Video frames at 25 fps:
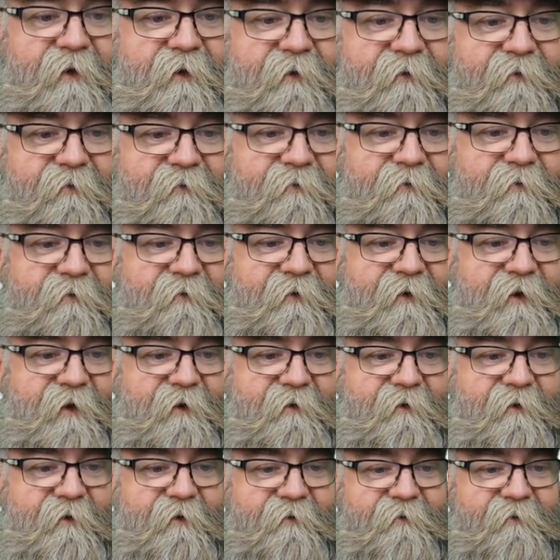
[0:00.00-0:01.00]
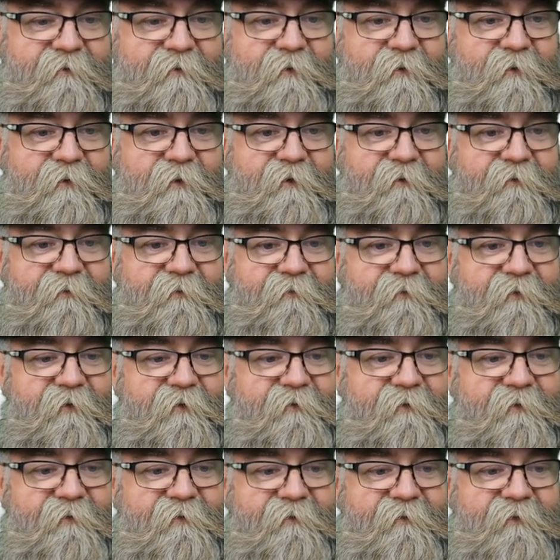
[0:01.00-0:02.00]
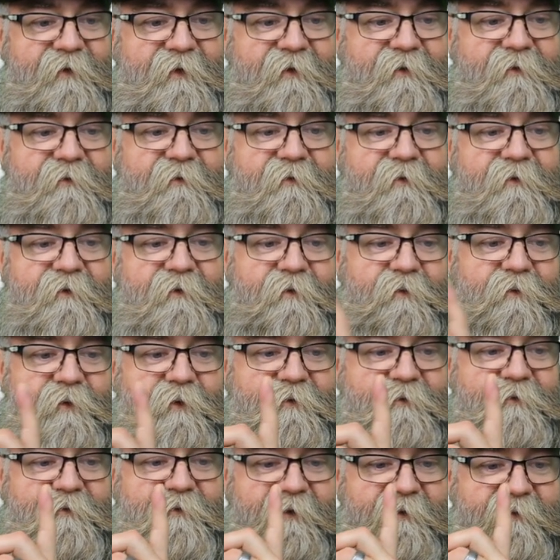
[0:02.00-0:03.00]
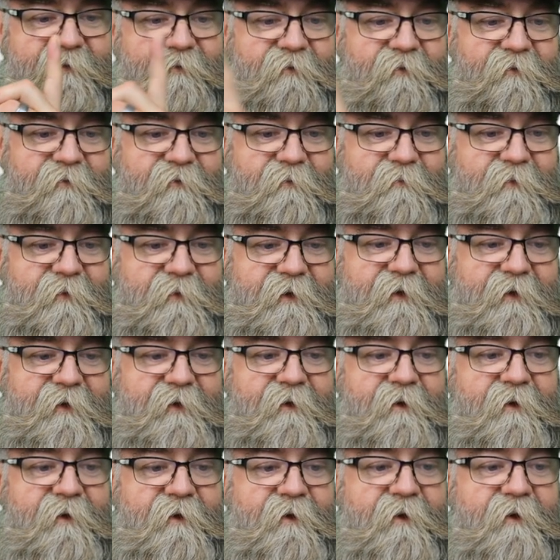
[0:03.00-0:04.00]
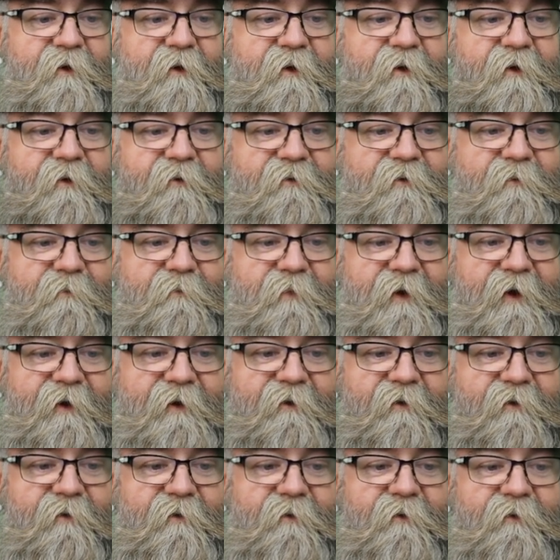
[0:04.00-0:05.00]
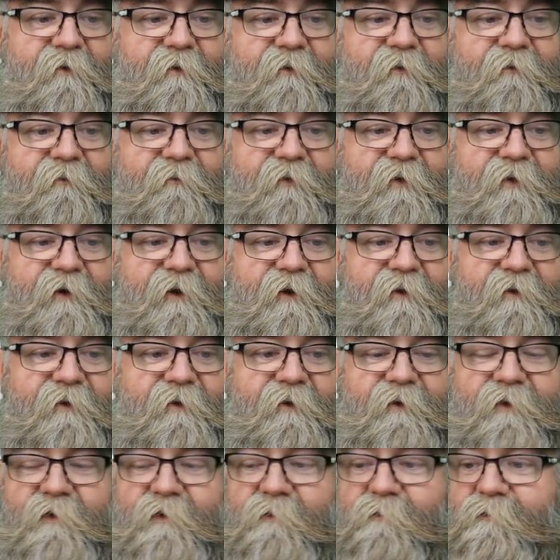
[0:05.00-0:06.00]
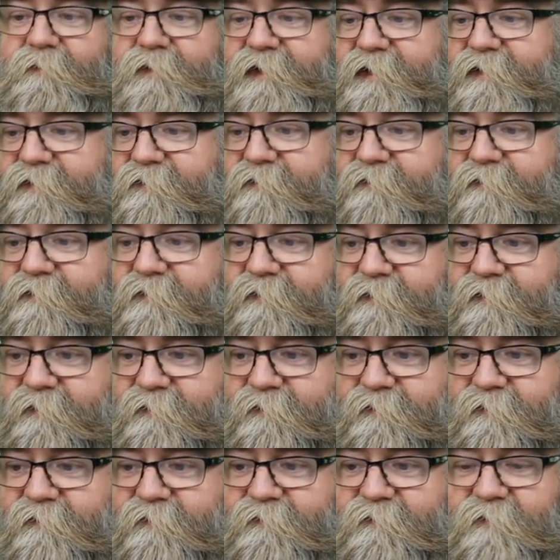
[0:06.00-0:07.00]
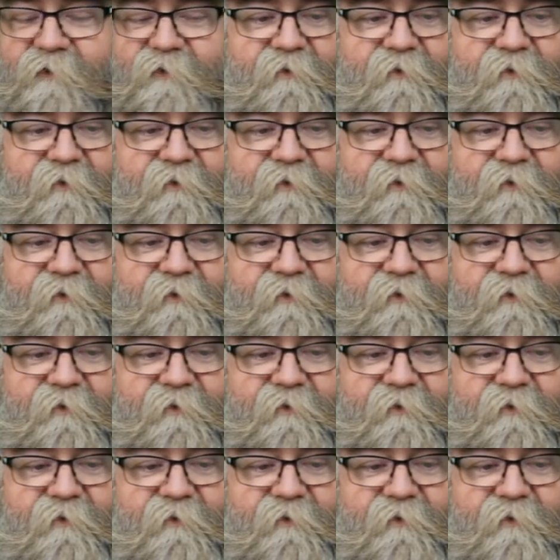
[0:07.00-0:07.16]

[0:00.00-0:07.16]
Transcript: and scroll down here to our first scent, which is going to be tobacco, vanilla, peach. Let's click